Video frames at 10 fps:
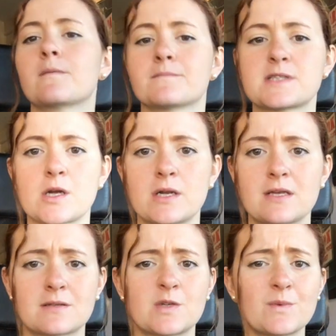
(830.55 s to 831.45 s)
I'm
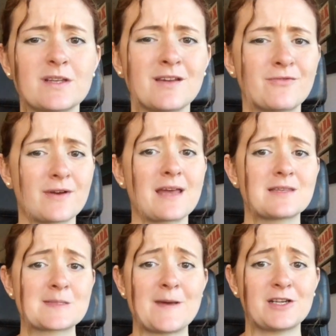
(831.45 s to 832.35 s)
starting to really forget
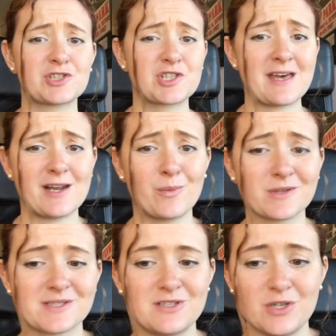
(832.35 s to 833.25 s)
the Spanish that I
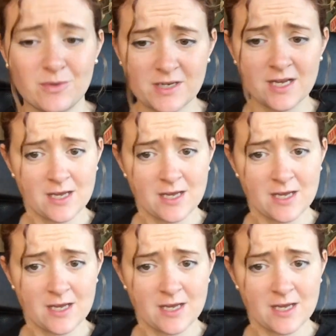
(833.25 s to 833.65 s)
once knew.